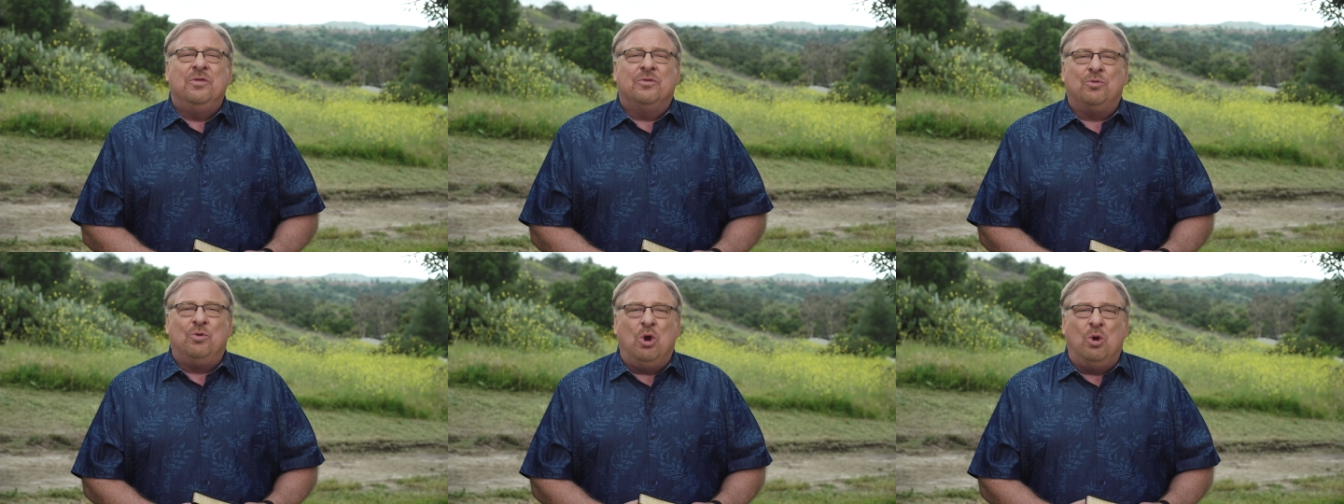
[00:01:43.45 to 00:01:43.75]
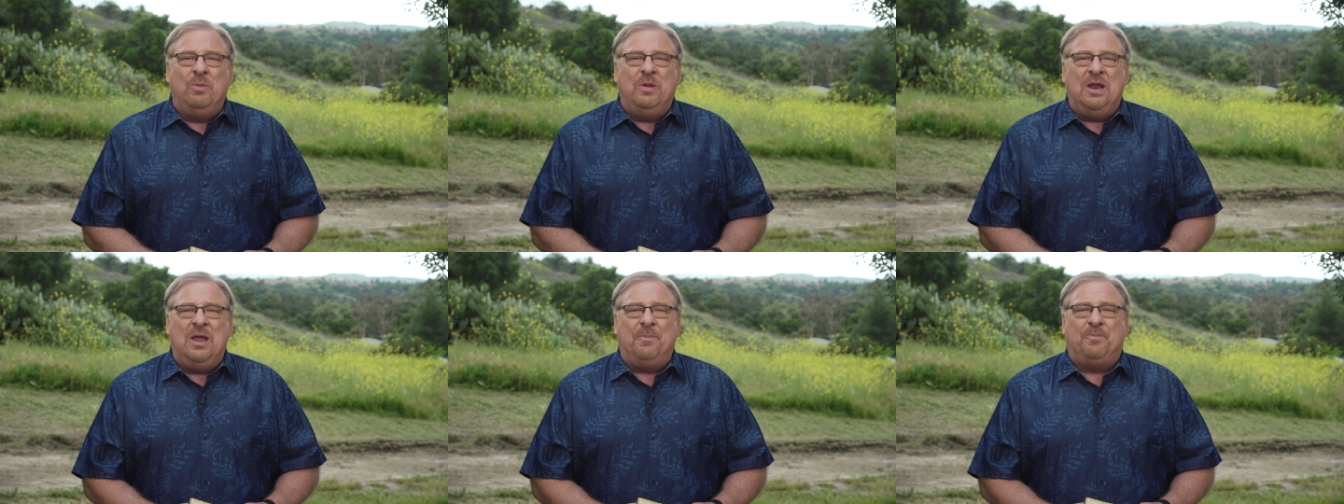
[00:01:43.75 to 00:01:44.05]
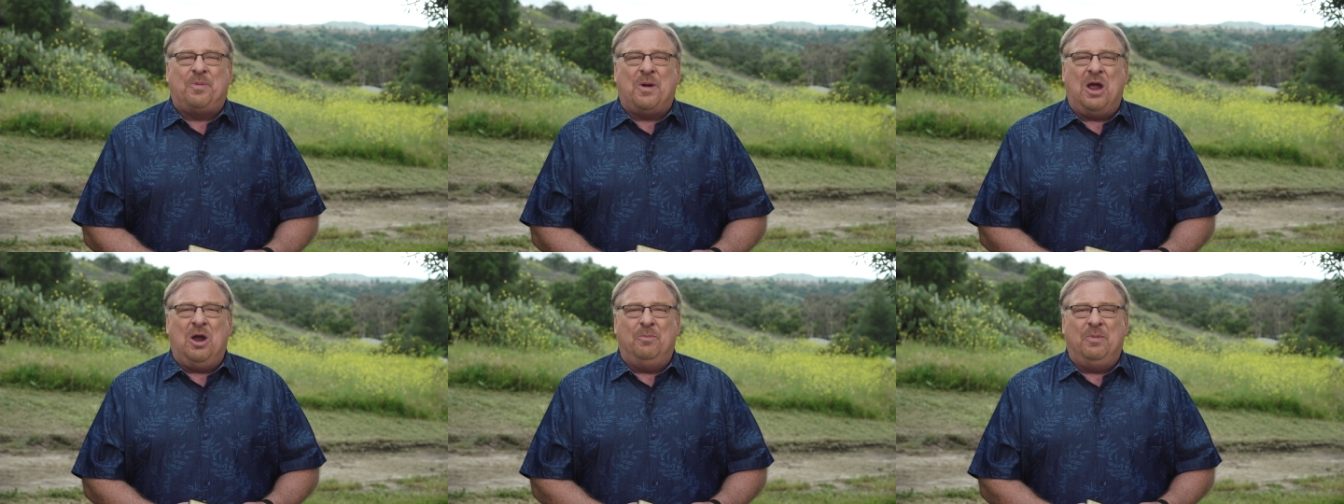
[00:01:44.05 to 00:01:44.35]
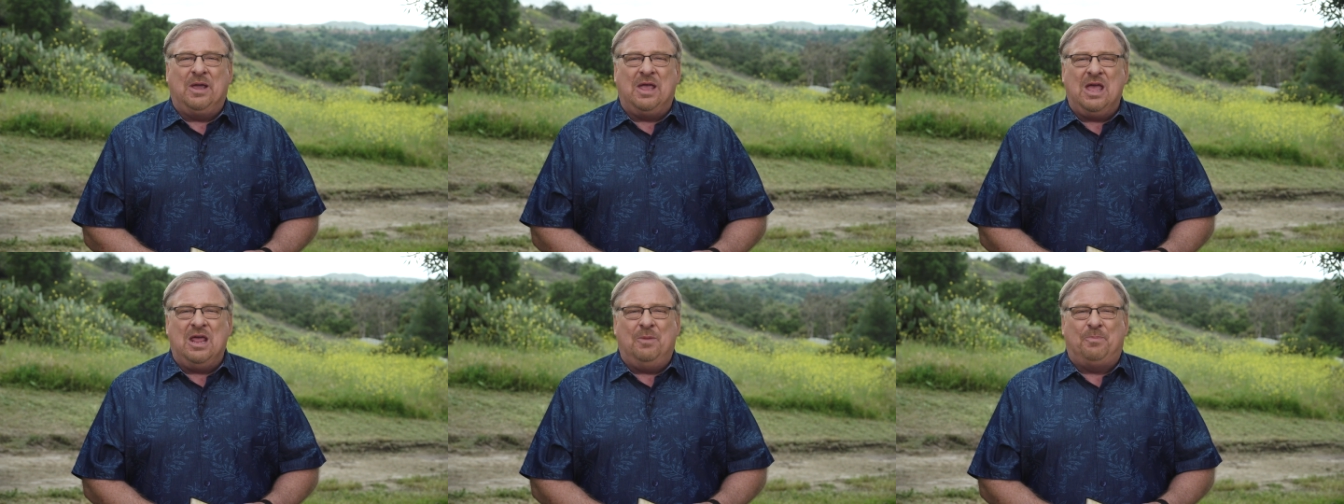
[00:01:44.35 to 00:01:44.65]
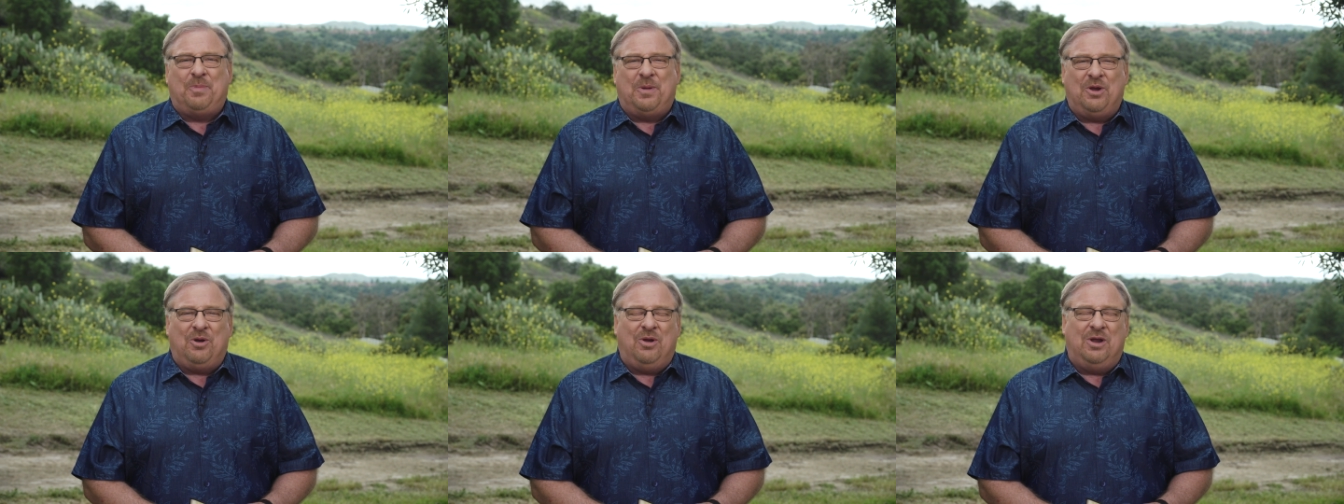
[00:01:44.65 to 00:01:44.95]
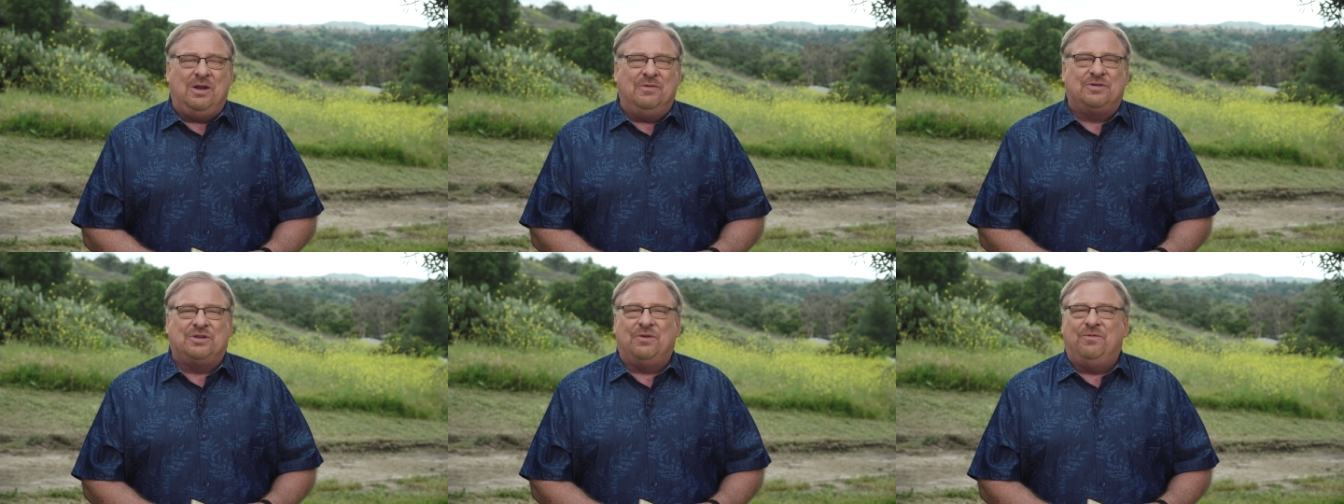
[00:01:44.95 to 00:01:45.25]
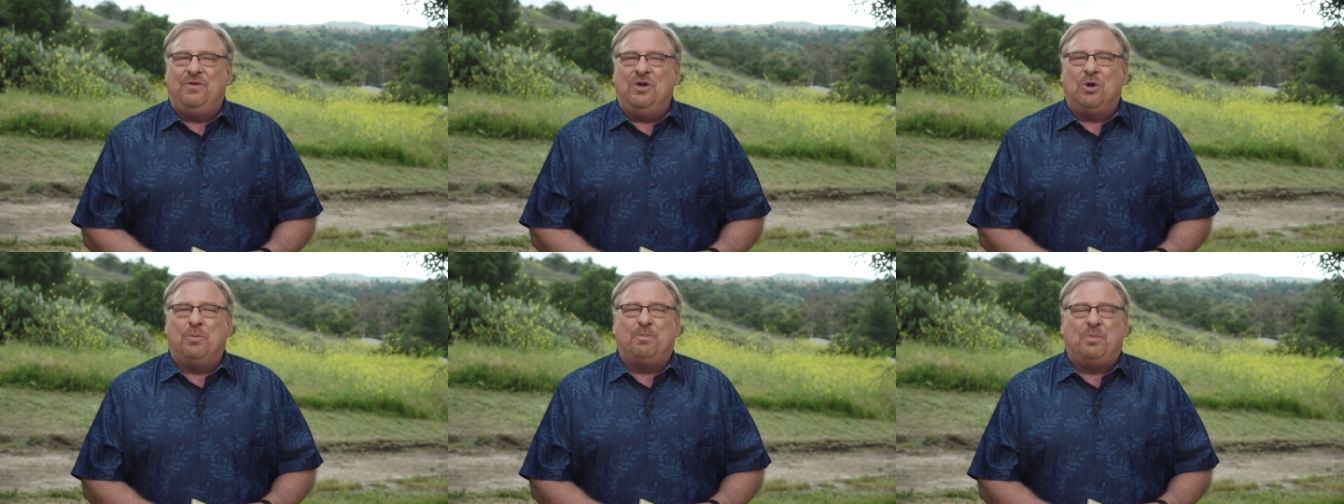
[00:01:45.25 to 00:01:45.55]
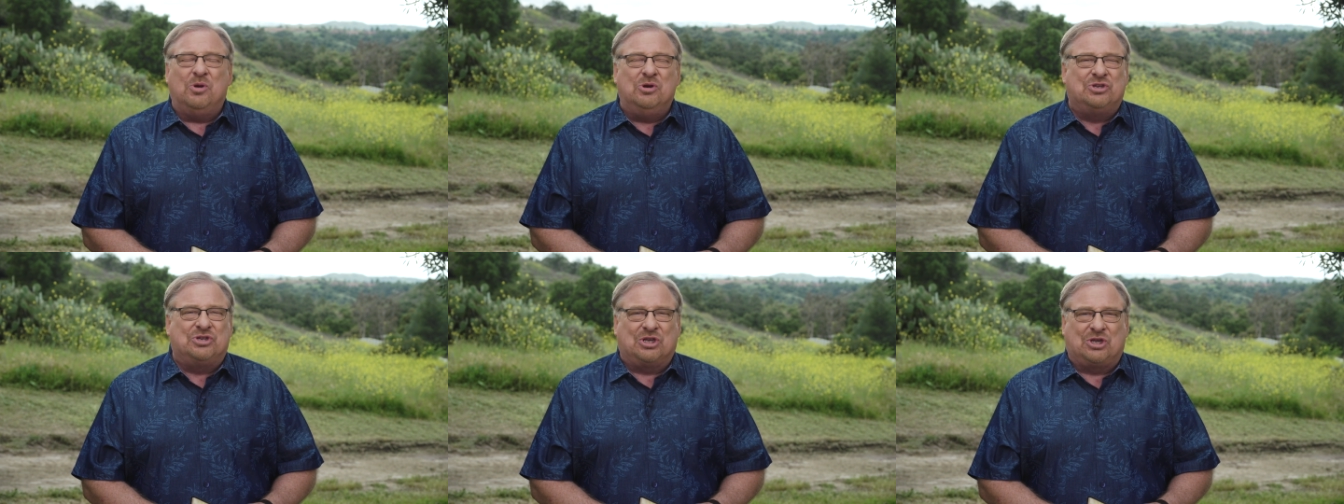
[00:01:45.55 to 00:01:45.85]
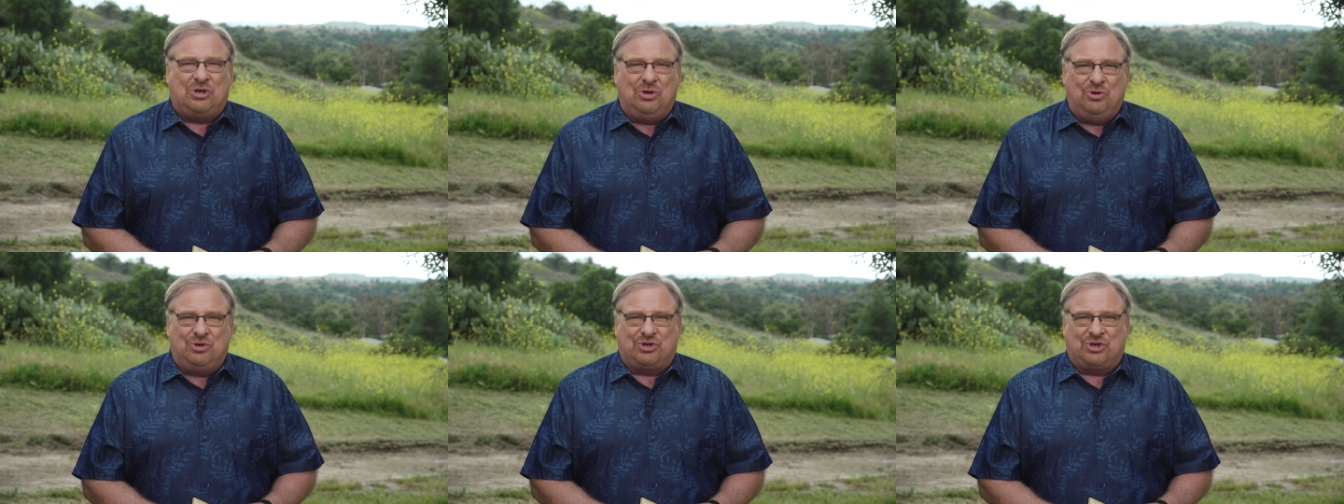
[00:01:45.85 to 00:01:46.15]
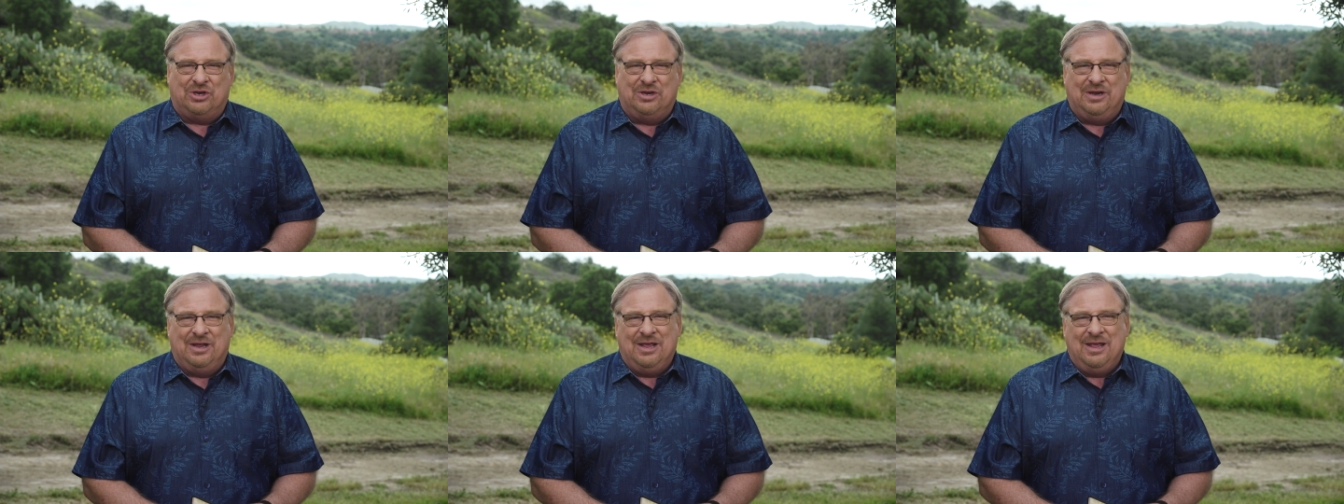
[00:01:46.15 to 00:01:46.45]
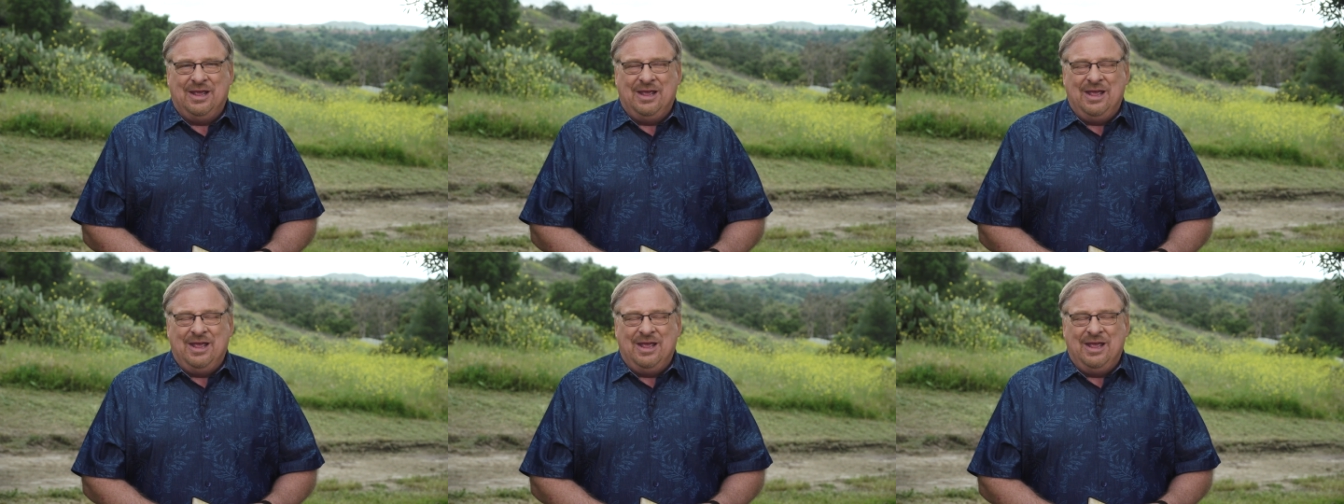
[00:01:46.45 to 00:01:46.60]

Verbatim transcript: the Roman Empire began a period of severe persecution,